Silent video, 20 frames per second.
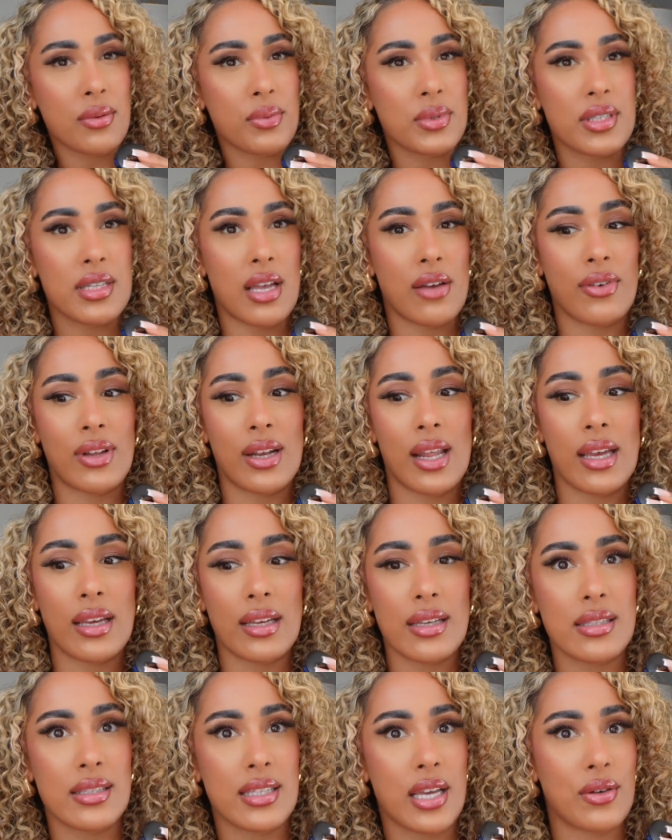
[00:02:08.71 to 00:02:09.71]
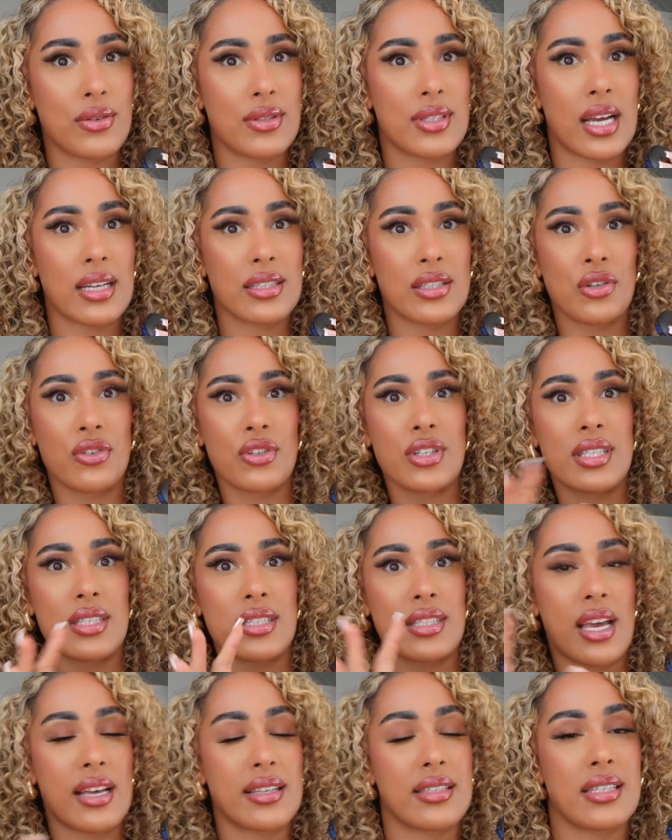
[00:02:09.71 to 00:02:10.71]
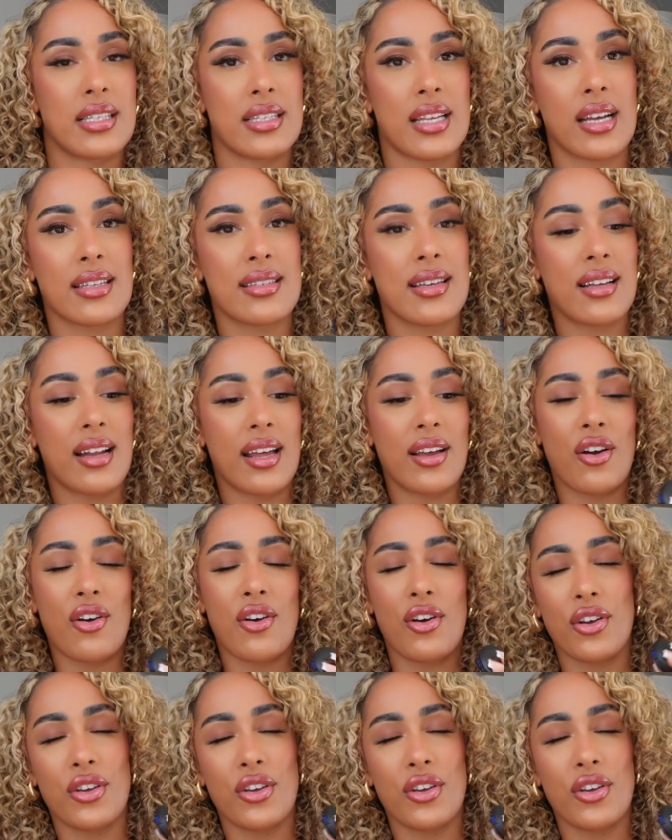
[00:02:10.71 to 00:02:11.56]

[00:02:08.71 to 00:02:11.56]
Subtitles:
It was never like a sales tactic or a scarcity tactic, like, oh,